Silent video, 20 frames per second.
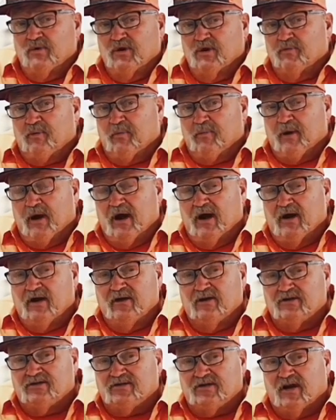when you're
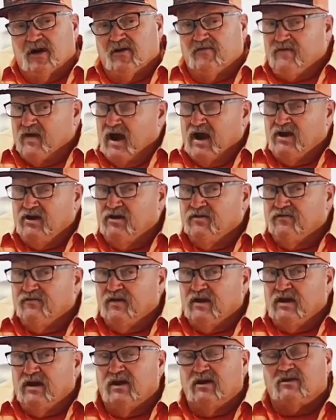preparing yourself and your
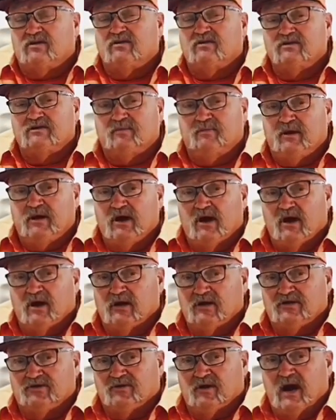vehicle to be
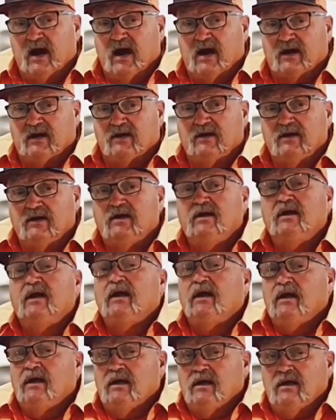on a track
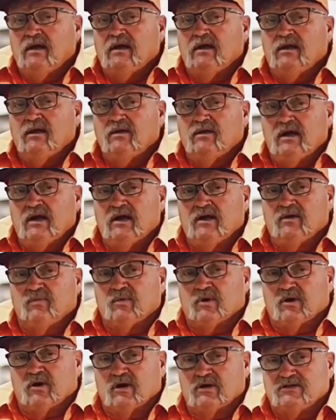in
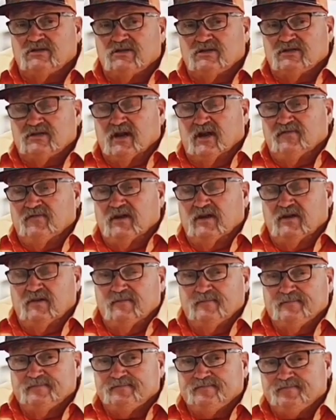regards to safety.
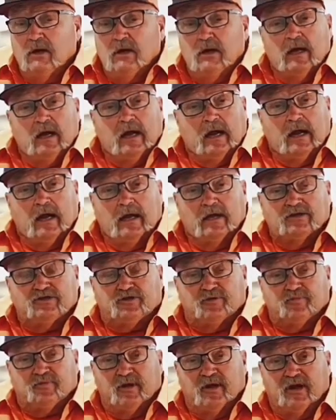Is
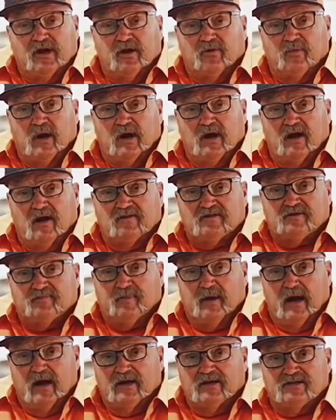there plenty of runoff
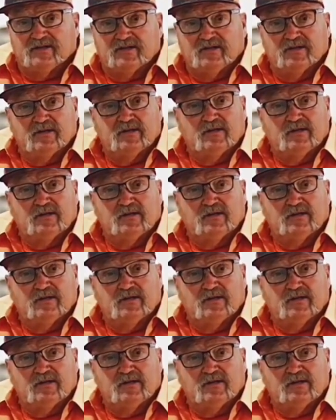space?